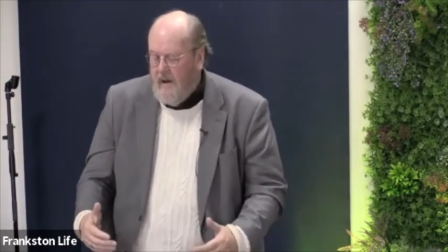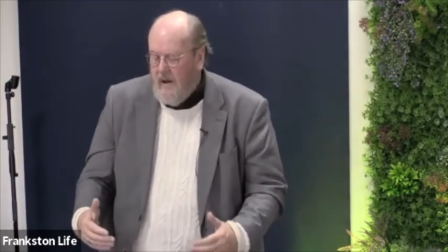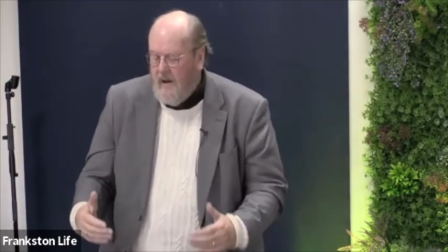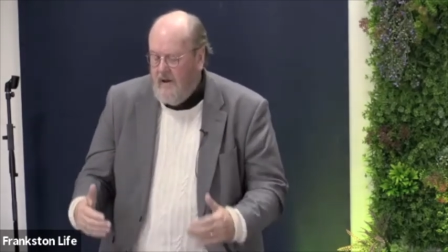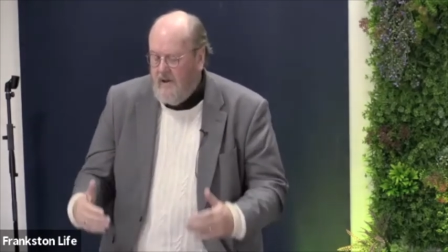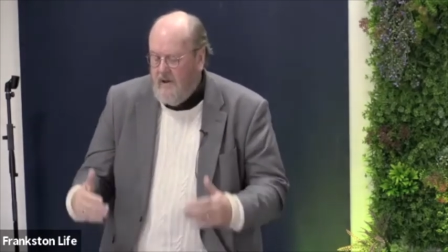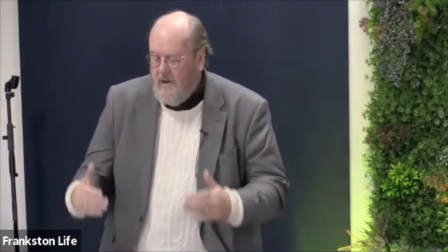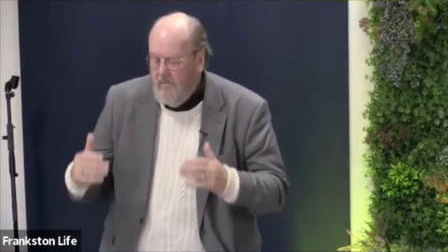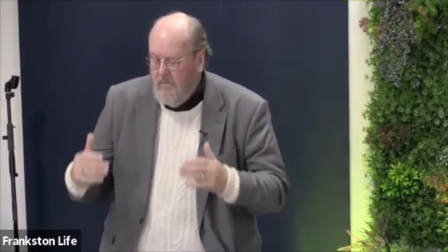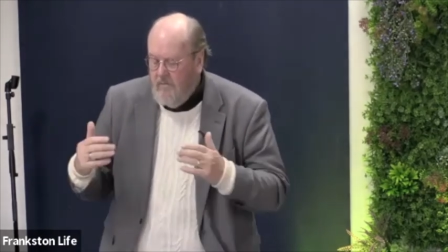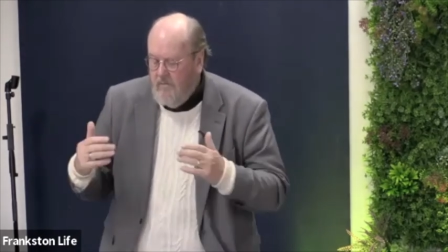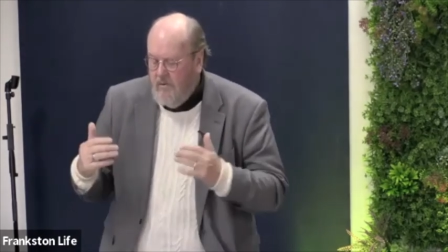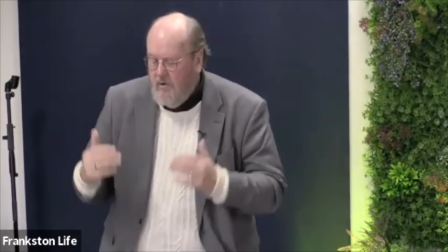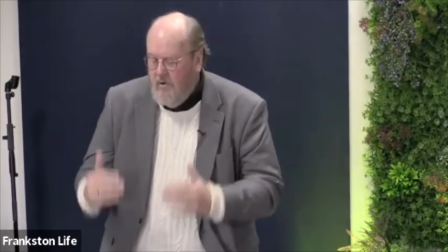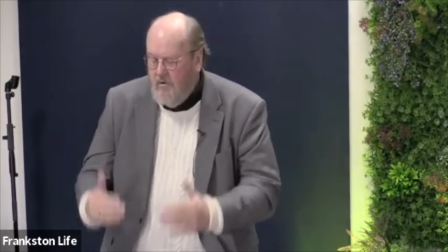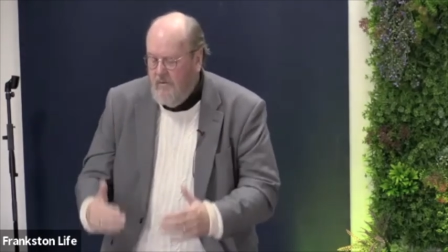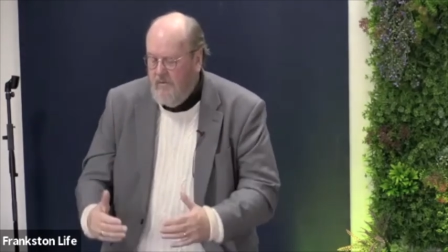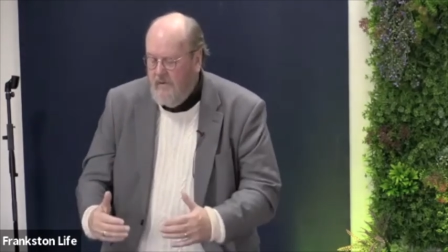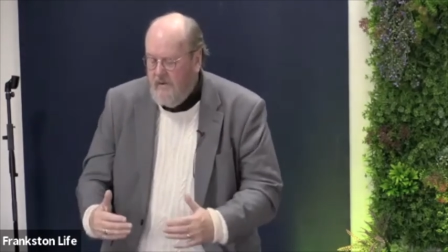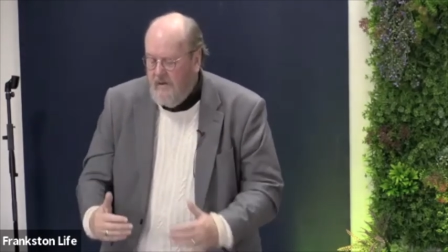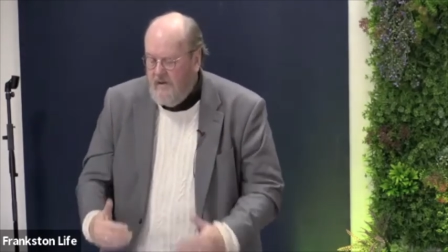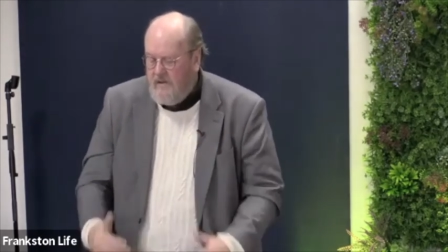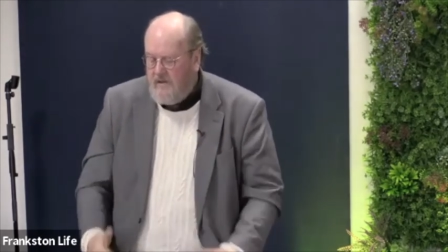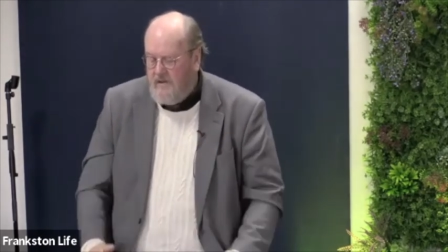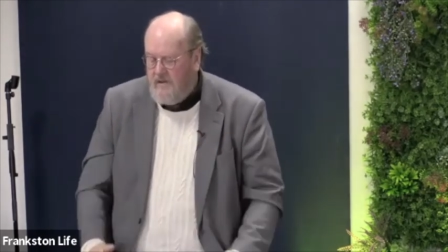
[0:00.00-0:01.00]
and you move
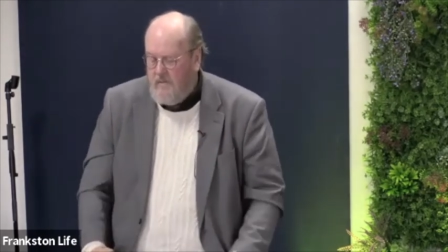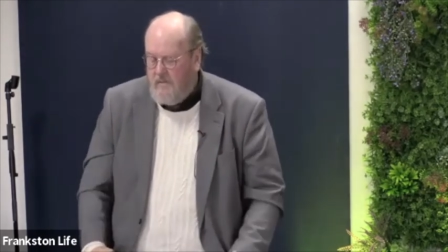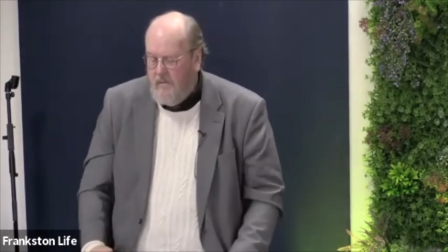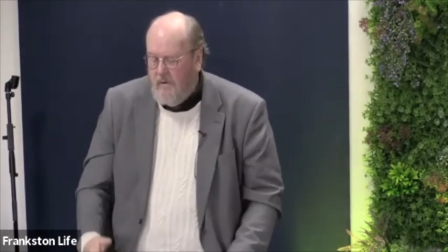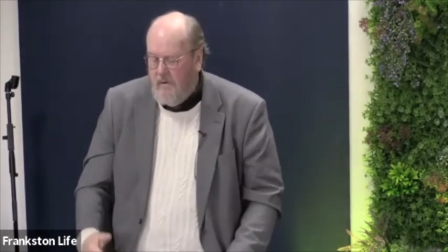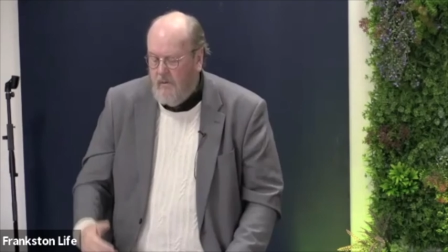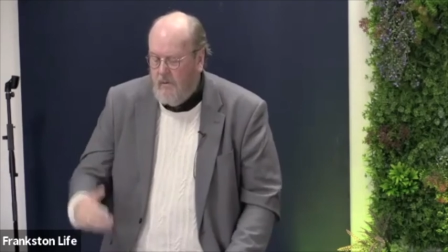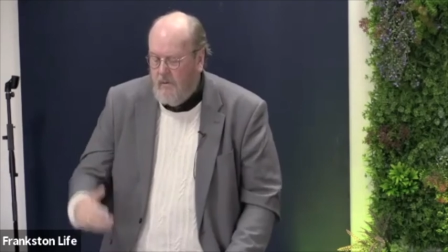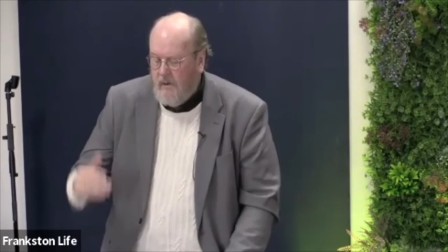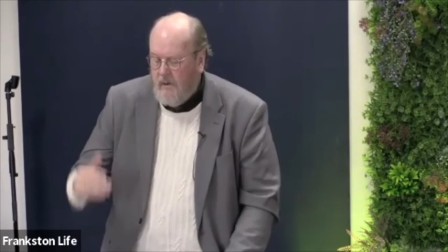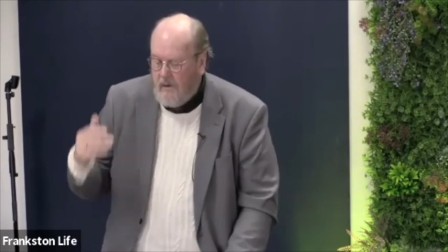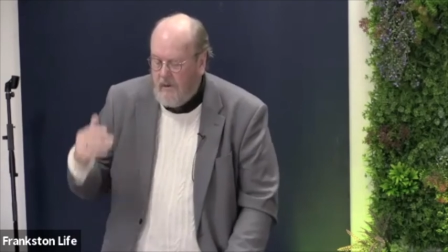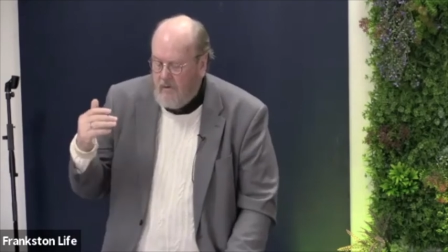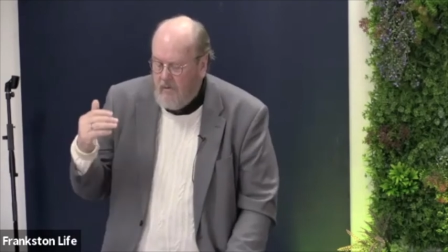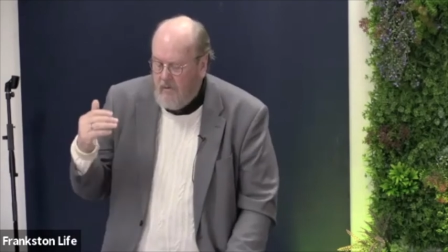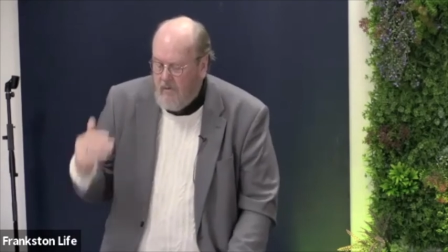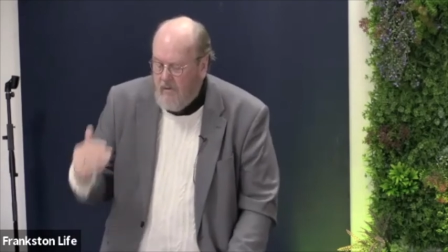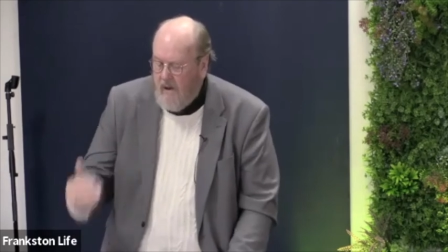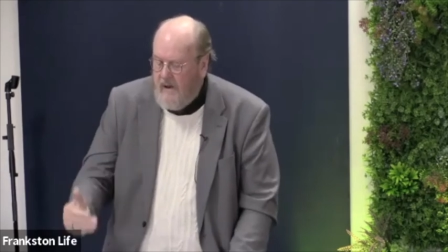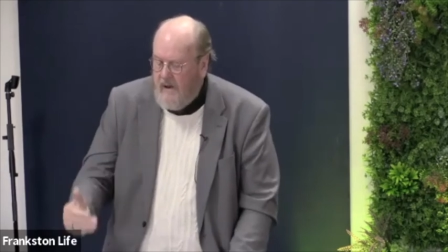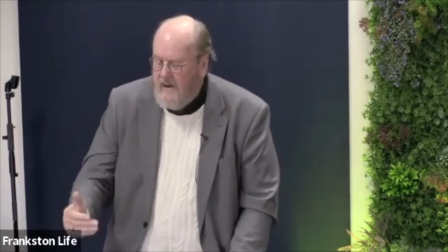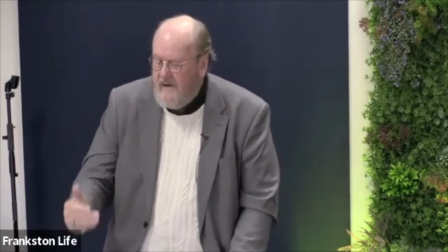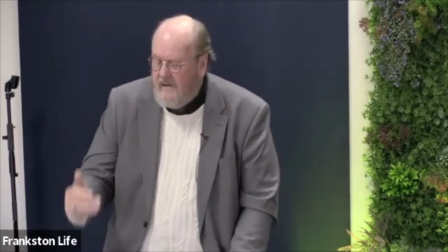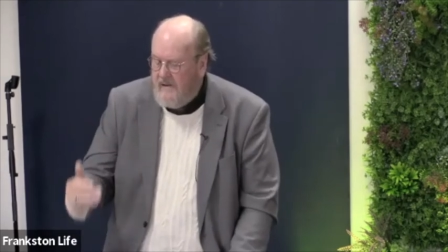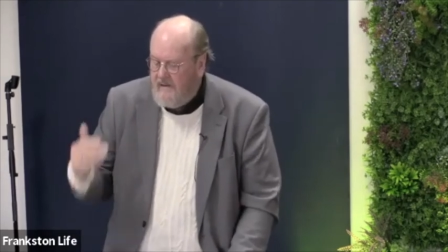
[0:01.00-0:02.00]
in the spirit with a
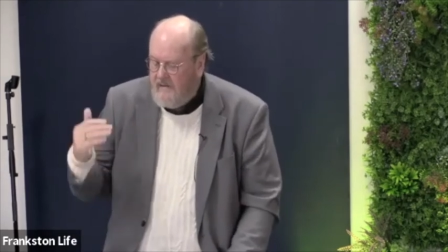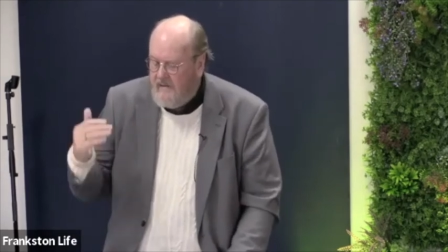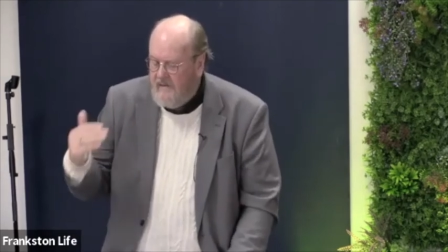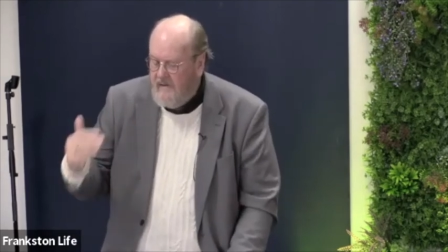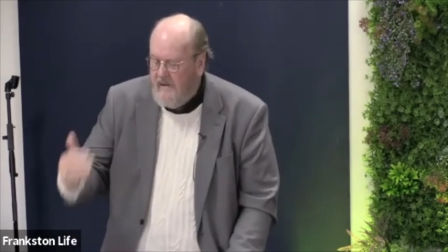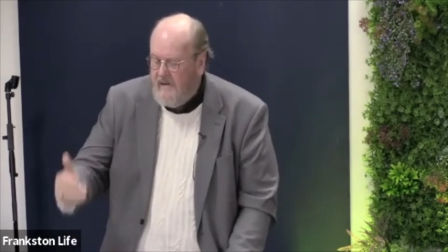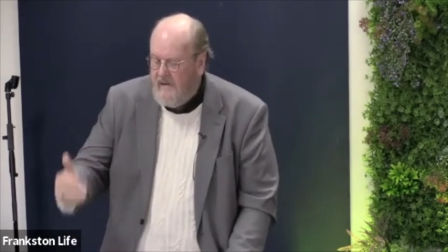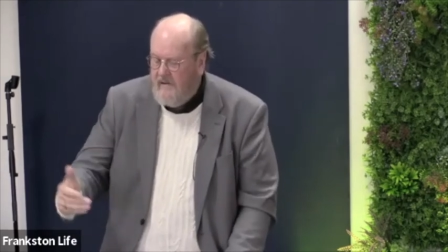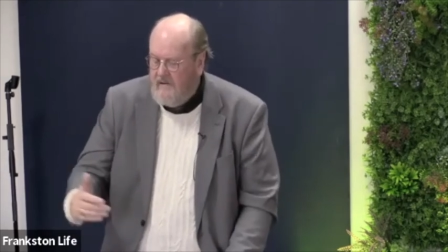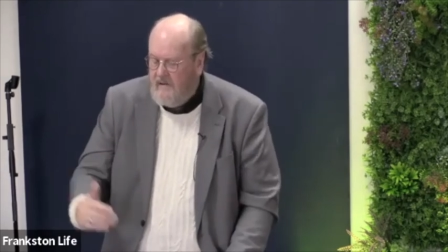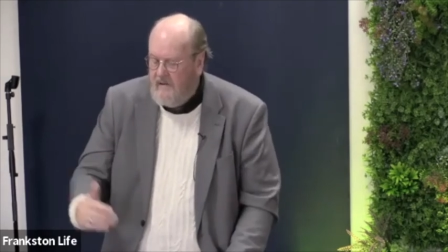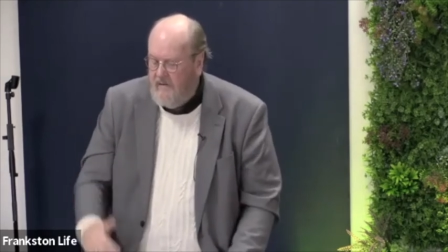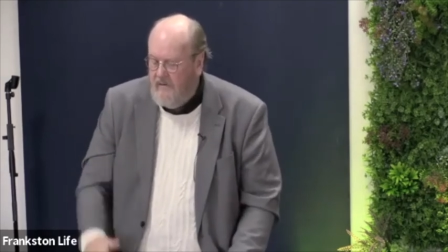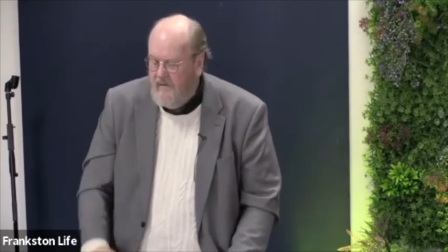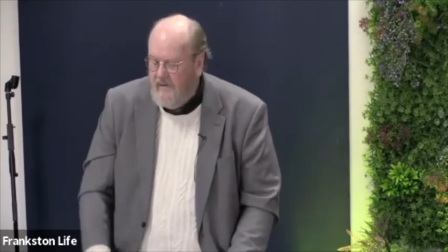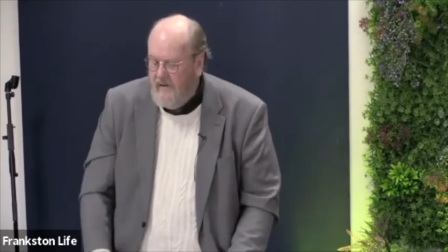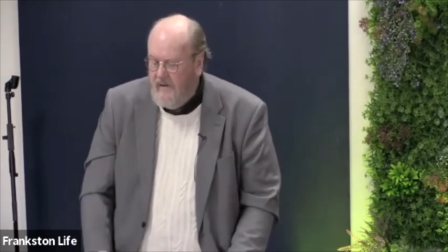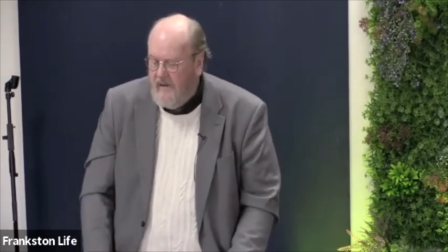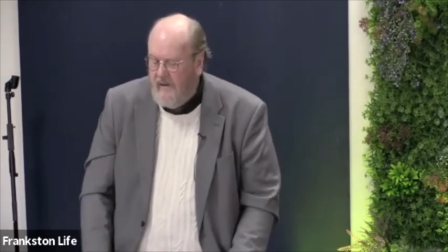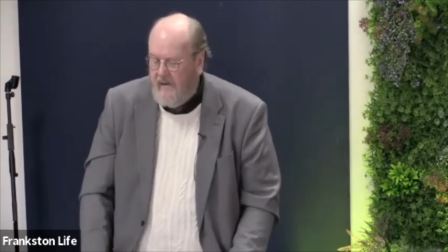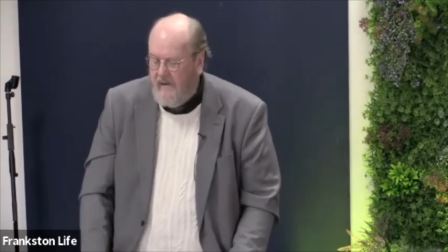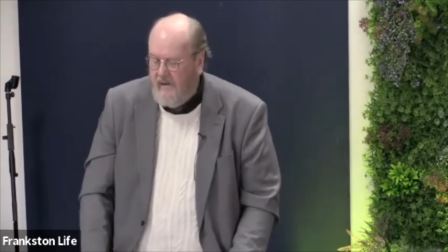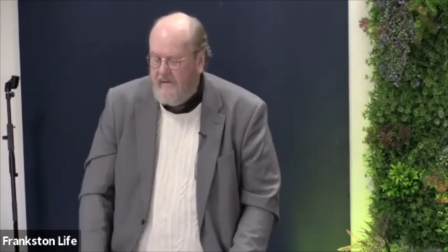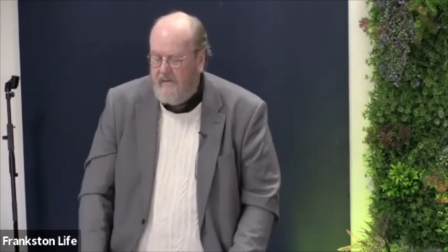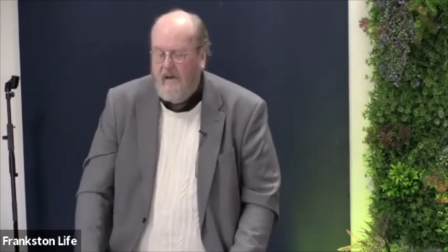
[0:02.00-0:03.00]
greater sense of
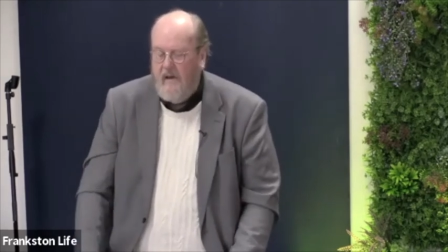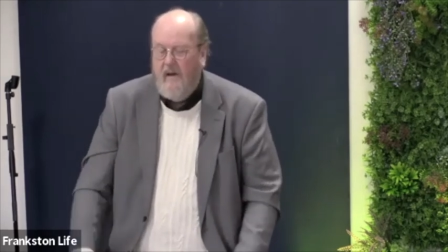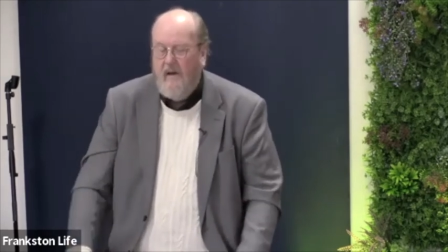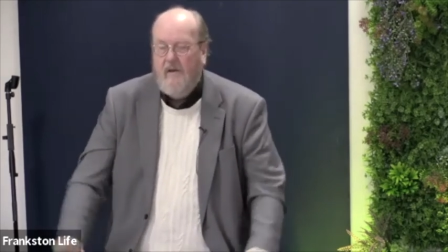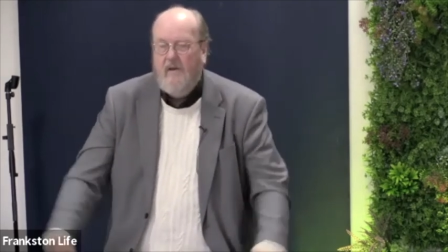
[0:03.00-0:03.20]
ease,